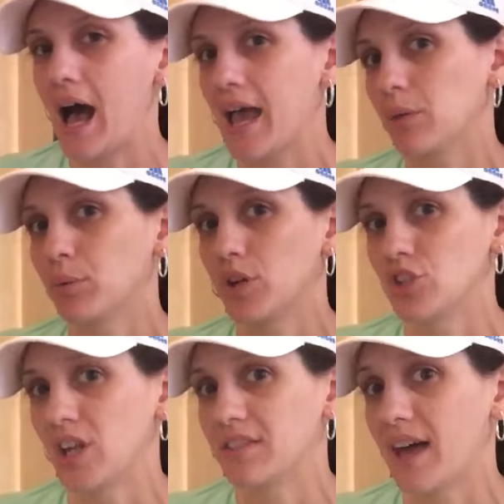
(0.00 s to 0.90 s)
I
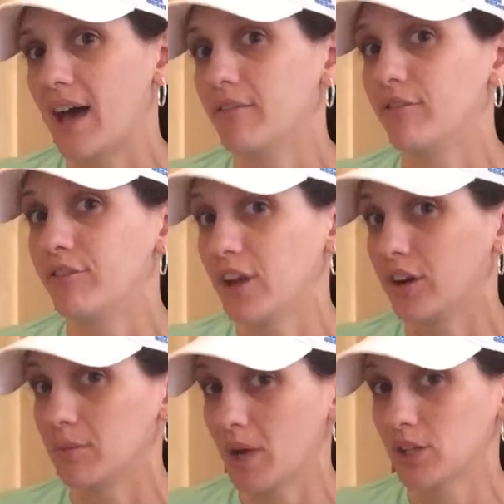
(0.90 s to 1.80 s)
appreciate that
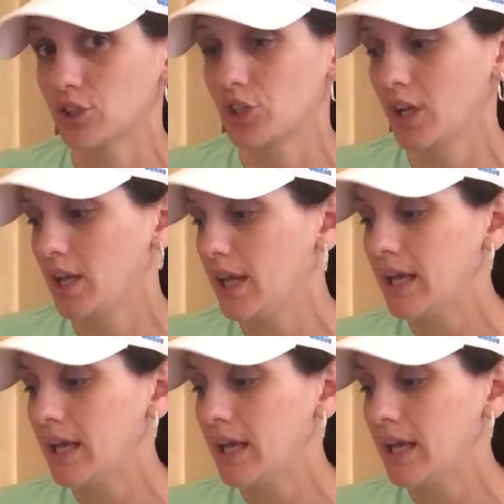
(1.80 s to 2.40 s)
very much.